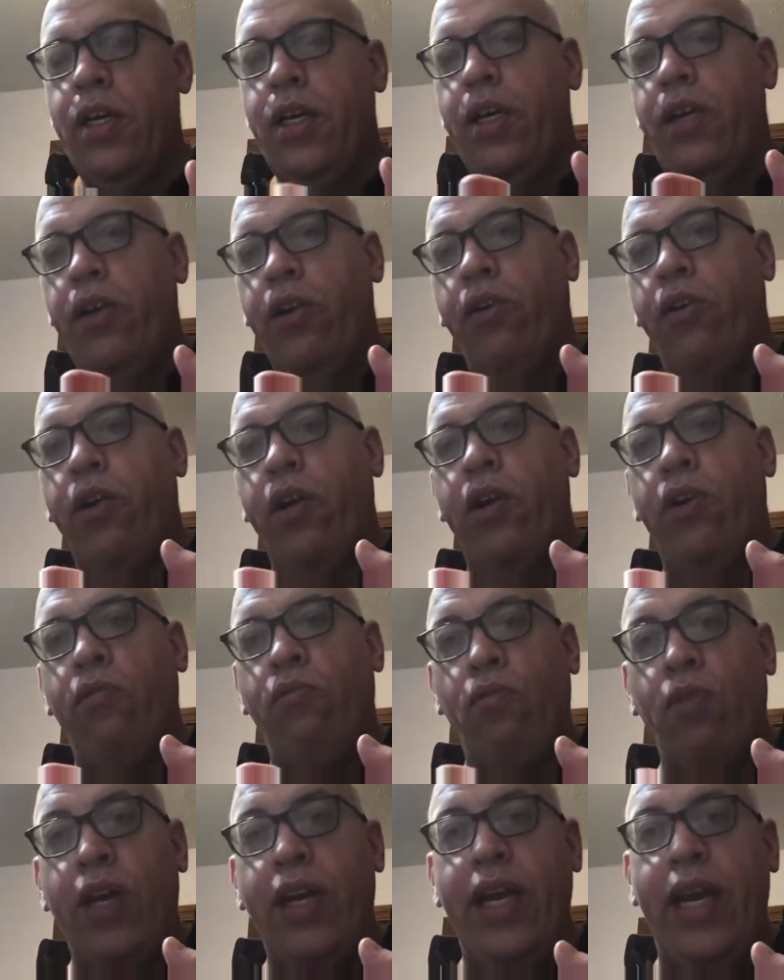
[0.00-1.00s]
You're going to
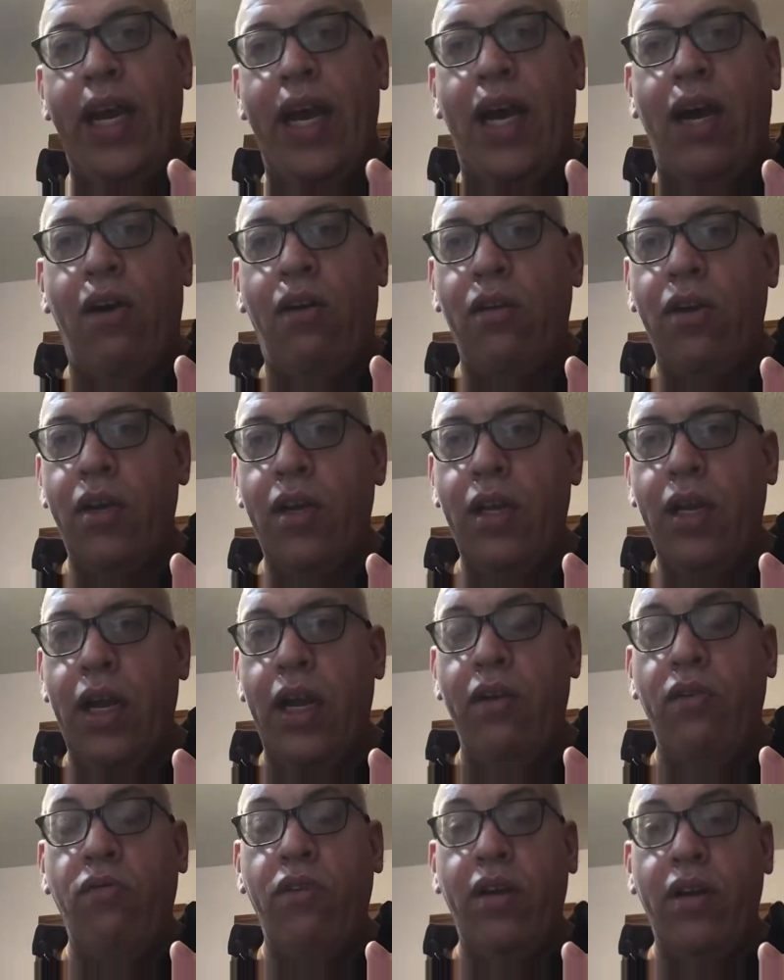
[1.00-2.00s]
run out,
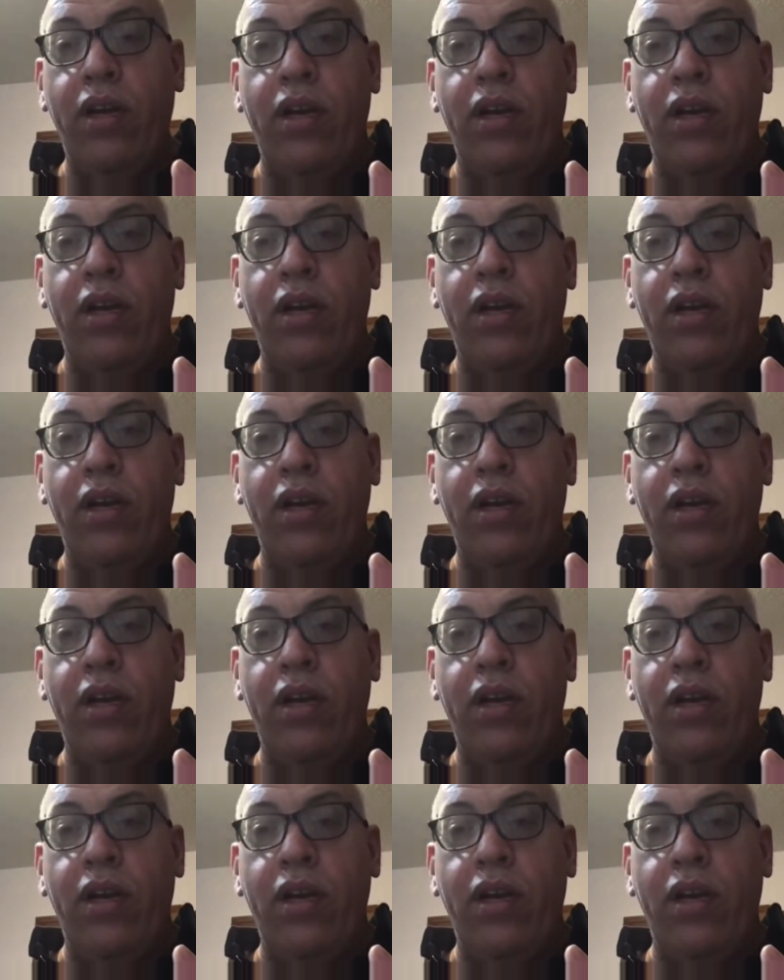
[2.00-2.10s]
and